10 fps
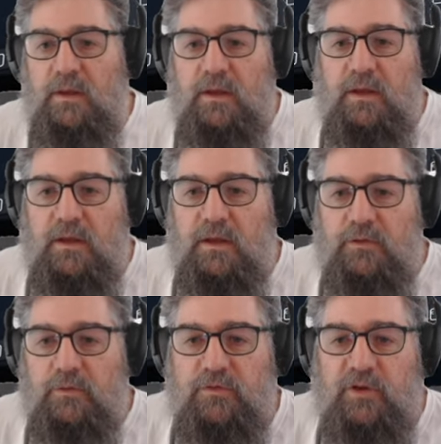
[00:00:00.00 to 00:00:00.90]

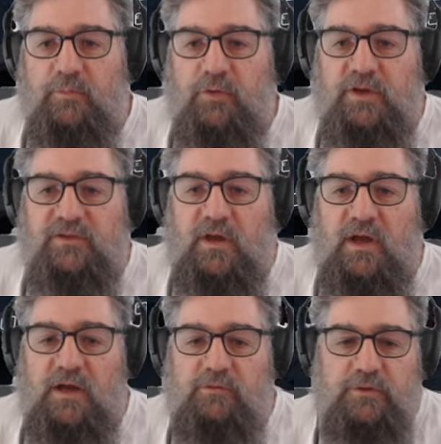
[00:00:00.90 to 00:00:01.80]
And looks like the brakes
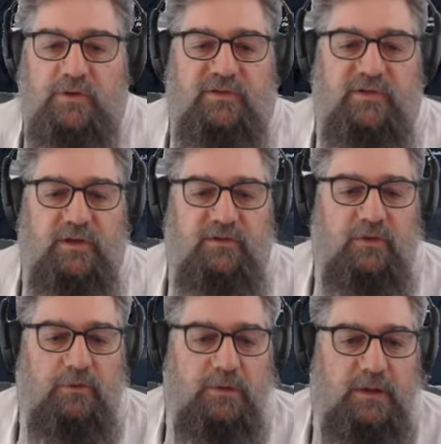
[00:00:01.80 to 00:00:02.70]
are releasing,
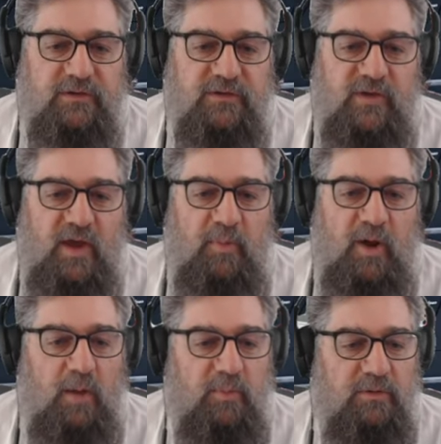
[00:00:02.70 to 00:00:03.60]
so let's tap
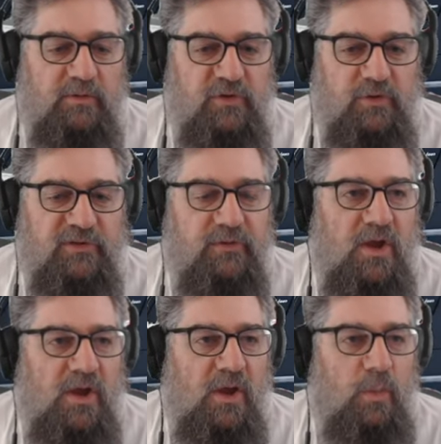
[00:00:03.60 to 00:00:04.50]
up. And of course,
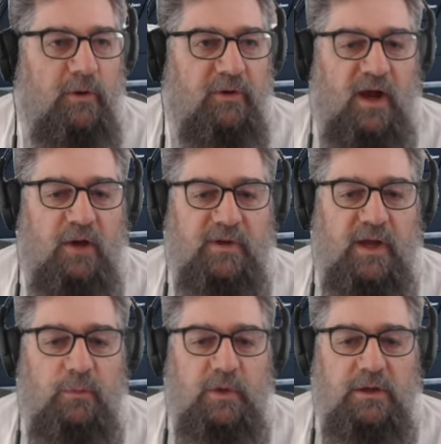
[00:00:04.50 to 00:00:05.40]
we're in a hurry,
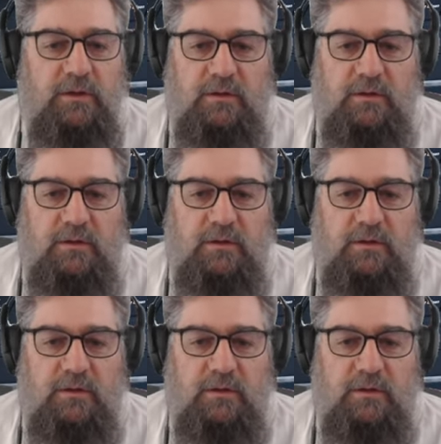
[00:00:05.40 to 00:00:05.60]
aren't we?